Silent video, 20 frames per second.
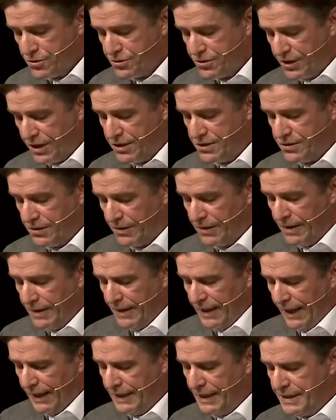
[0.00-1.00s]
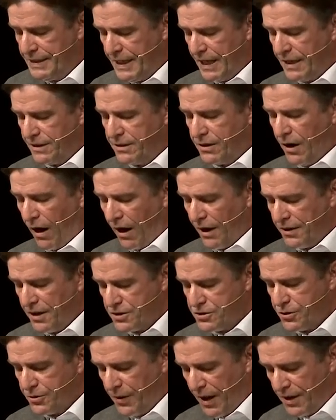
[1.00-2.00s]
Caesar. And indeed, God
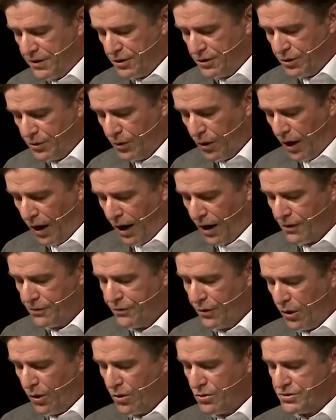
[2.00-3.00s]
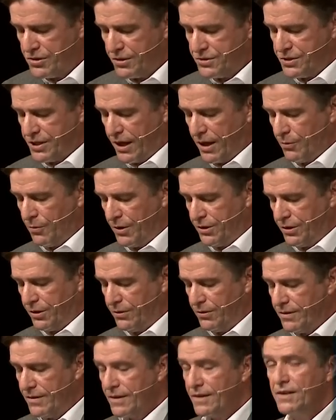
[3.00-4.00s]
has granted you all those that sail with
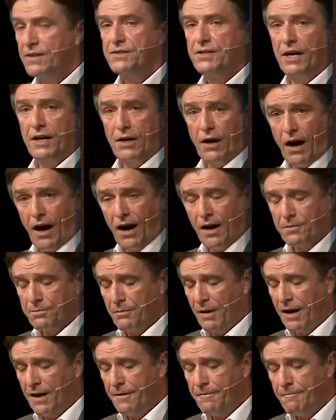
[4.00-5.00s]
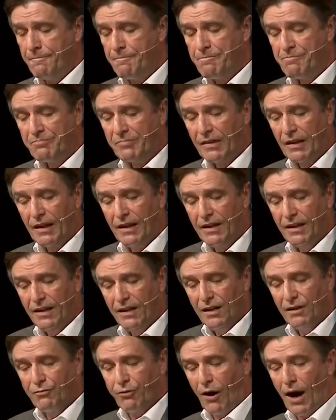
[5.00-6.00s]
you. Take heart, men,
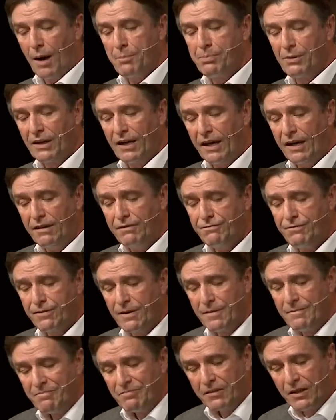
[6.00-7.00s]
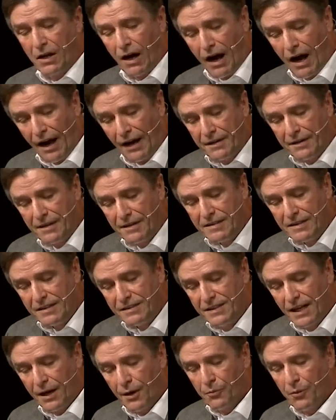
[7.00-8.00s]
for I believe God
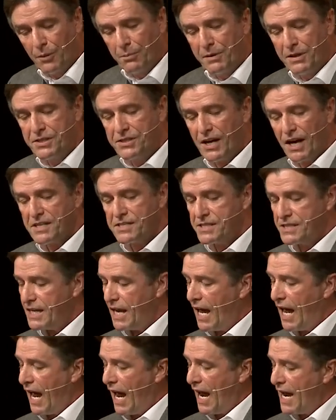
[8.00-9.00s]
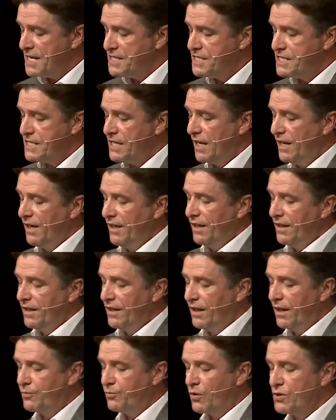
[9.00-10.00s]
that it will be just as
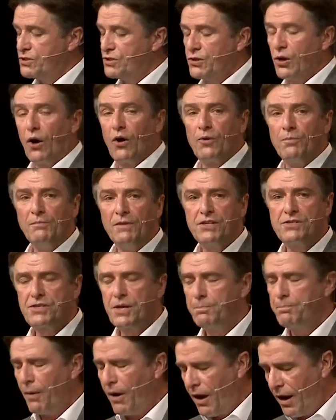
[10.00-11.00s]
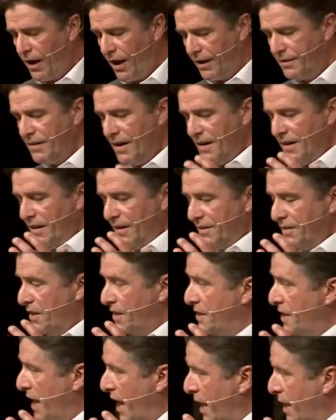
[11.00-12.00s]
it was told me. You see, Paul had the
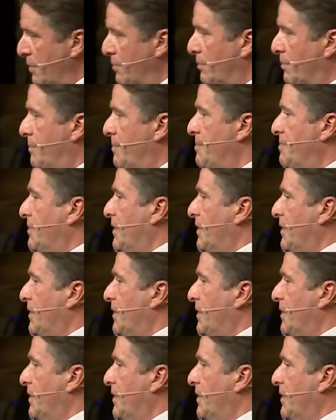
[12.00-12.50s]
name